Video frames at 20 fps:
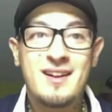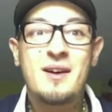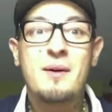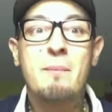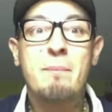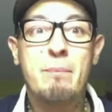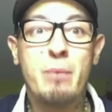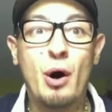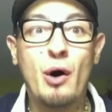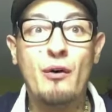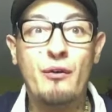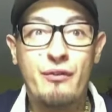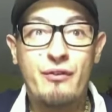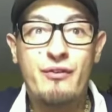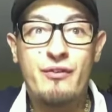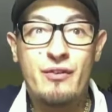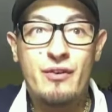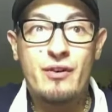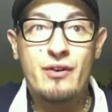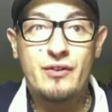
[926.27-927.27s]
both
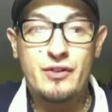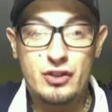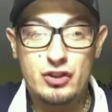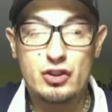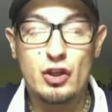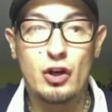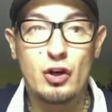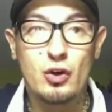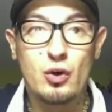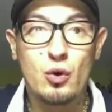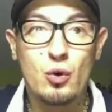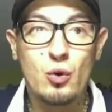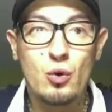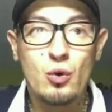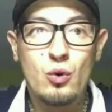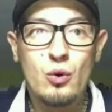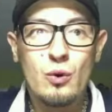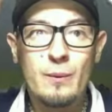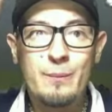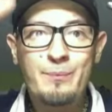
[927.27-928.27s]
addresses are in a
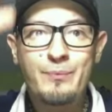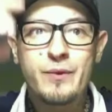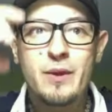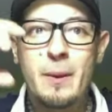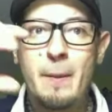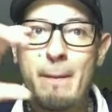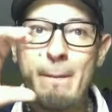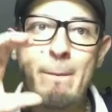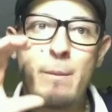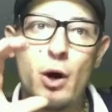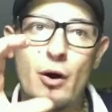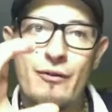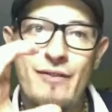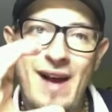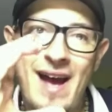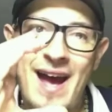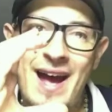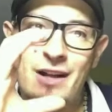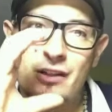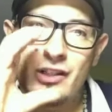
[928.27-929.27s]
circle. Now,
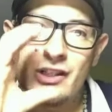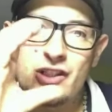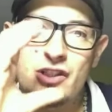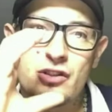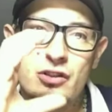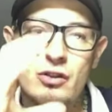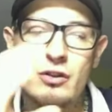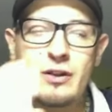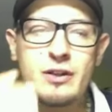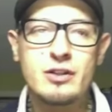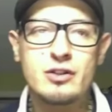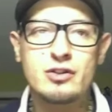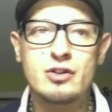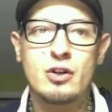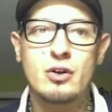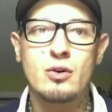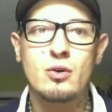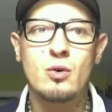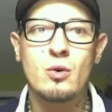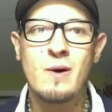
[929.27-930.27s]
even though
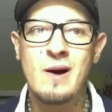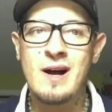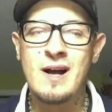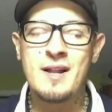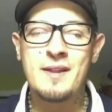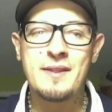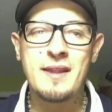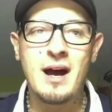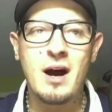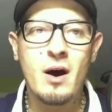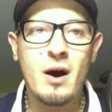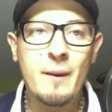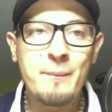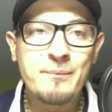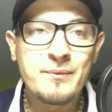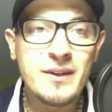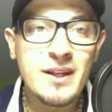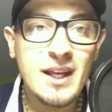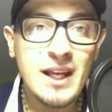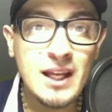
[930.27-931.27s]
Marfoogle has doxed
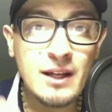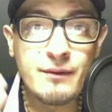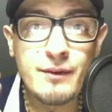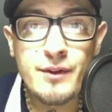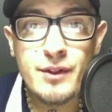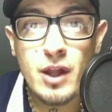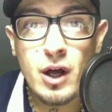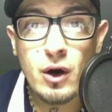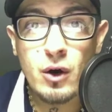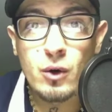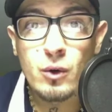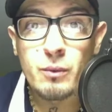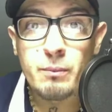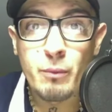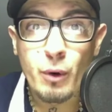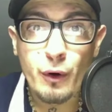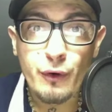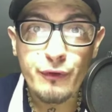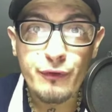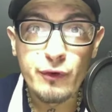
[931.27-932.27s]
me with R T
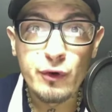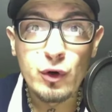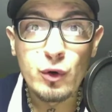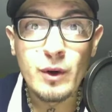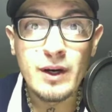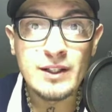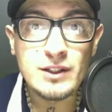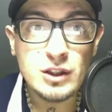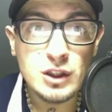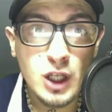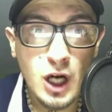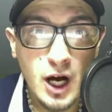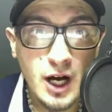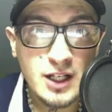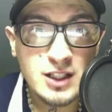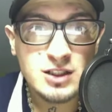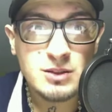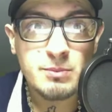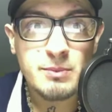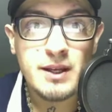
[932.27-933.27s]
P many
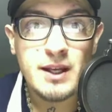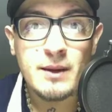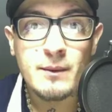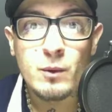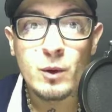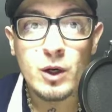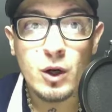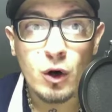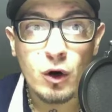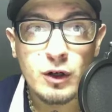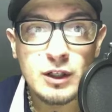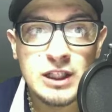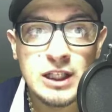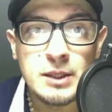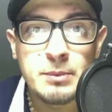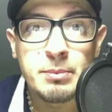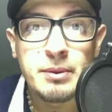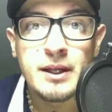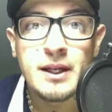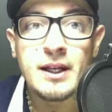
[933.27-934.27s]
times, as well as people in my
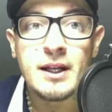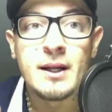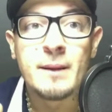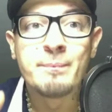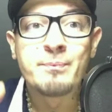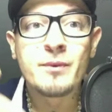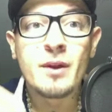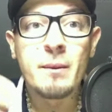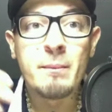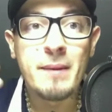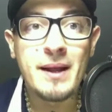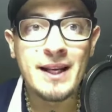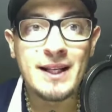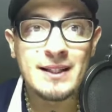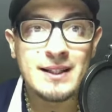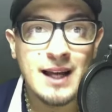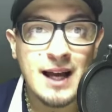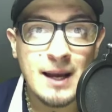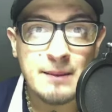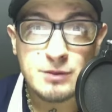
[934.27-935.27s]
family, they put my
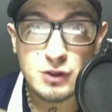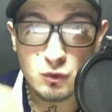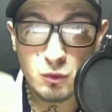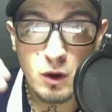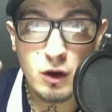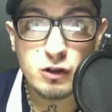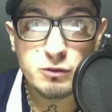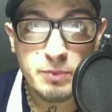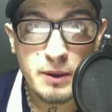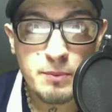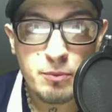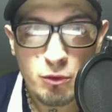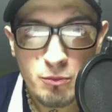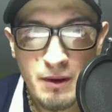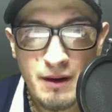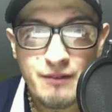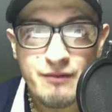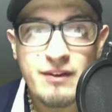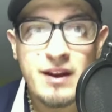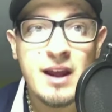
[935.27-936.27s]
full name and my
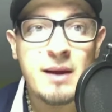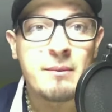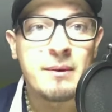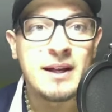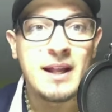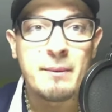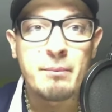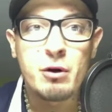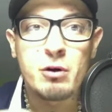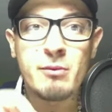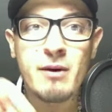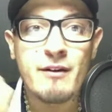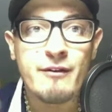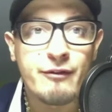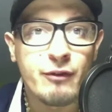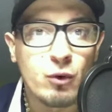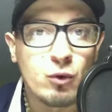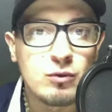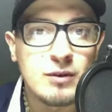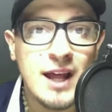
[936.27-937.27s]
address out there,
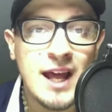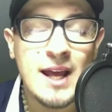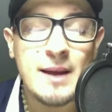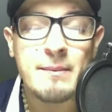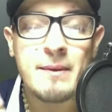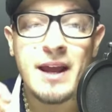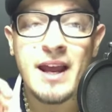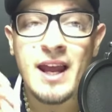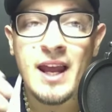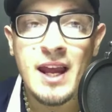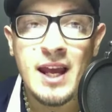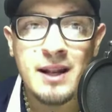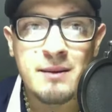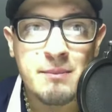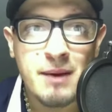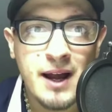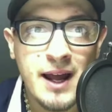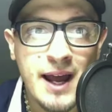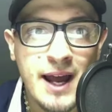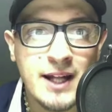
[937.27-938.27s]
I'm not going to do that to
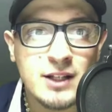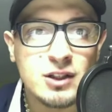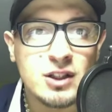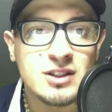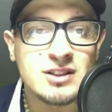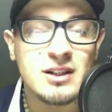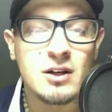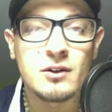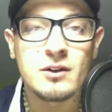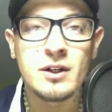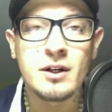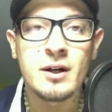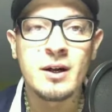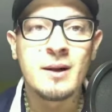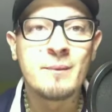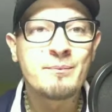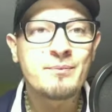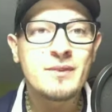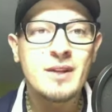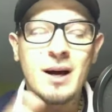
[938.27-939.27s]
him, but I will
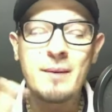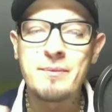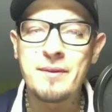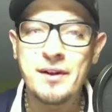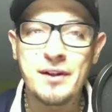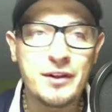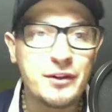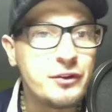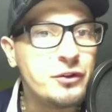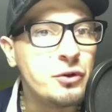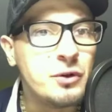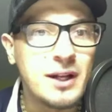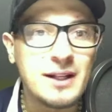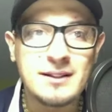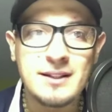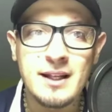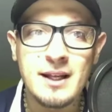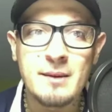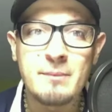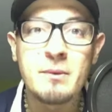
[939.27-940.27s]
prove to you
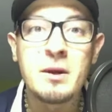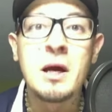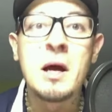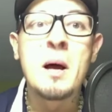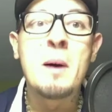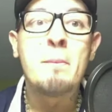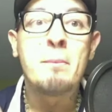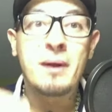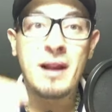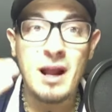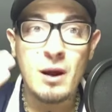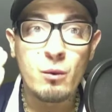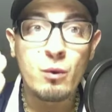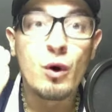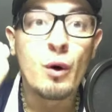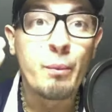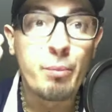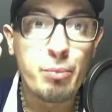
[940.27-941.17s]
easily right now